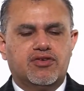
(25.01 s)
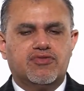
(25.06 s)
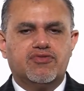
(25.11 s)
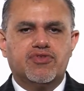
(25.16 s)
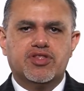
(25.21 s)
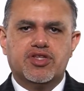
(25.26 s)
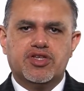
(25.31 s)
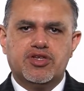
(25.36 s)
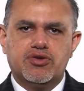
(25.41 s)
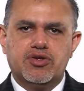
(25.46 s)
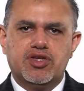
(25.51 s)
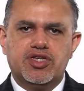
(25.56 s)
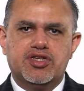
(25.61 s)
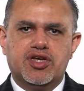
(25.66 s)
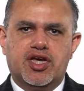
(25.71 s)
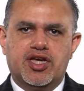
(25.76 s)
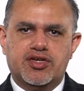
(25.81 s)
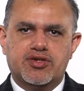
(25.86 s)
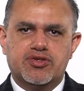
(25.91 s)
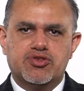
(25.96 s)
for the newly
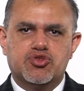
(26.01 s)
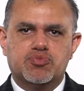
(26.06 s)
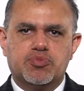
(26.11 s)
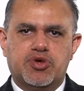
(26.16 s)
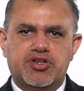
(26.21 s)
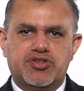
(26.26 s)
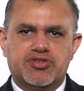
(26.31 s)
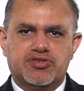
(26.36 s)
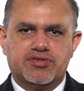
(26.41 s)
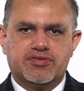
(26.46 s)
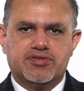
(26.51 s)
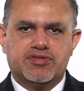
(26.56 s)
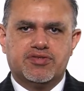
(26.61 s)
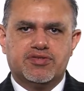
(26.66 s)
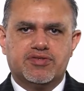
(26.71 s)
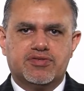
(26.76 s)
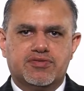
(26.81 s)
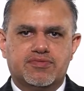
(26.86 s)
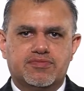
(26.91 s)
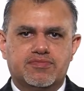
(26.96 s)
diagnosed patients.